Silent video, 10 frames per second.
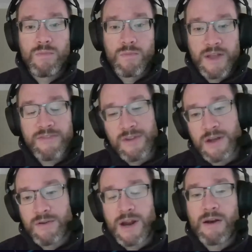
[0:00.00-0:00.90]
That's
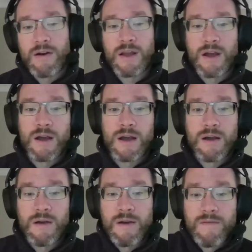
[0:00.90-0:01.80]
another area
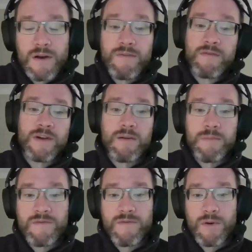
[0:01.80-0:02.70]
of
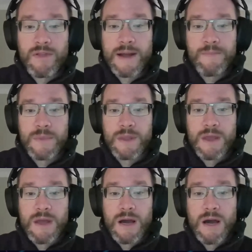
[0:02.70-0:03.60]
development for
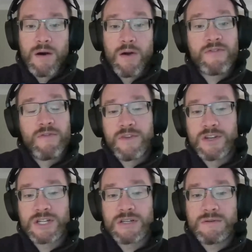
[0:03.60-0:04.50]
that. Also
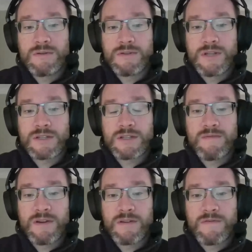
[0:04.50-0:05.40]
vision, not to
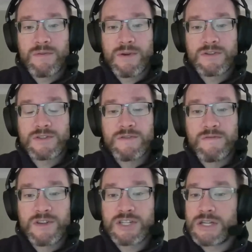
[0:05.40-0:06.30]
leave out a few others. So
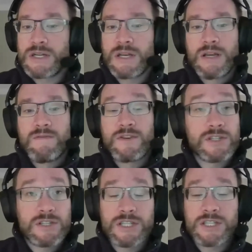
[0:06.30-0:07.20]
vision
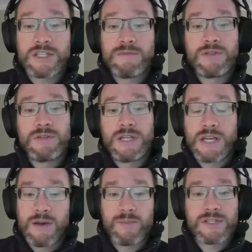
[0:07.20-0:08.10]
systems, you need
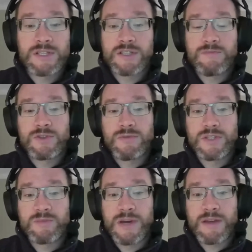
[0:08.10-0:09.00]
camera systems to
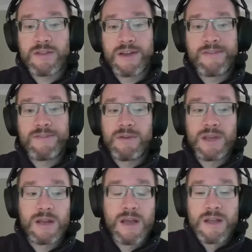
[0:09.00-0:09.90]
inspect things. You
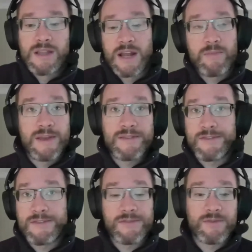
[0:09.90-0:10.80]
need
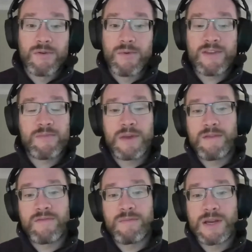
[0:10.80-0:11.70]
databases to store recipe
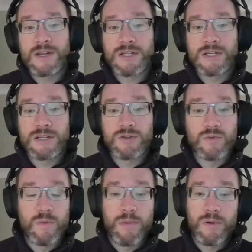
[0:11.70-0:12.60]
information and
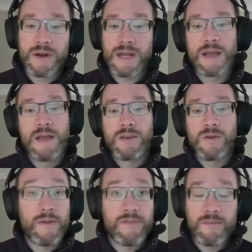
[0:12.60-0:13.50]
do reporting.
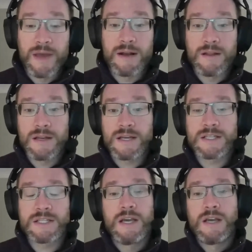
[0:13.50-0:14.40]
You want some
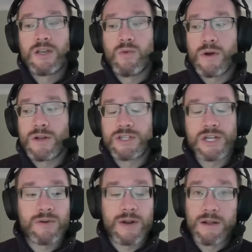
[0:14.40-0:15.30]
analytics. You want to
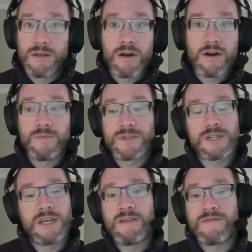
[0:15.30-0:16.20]
generate
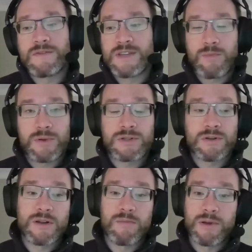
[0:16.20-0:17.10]
alarms if the
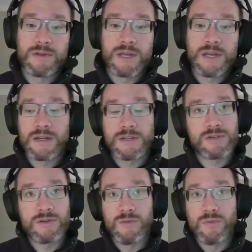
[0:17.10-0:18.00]
temperature in a building in a
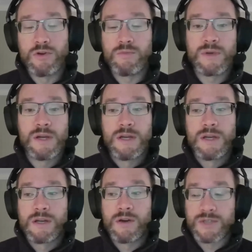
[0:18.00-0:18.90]
certain room
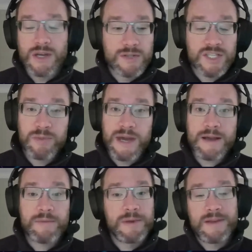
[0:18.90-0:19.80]
goes out of
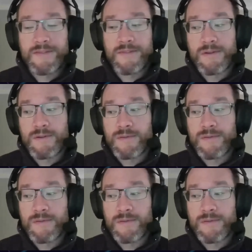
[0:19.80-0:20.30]
spec because you're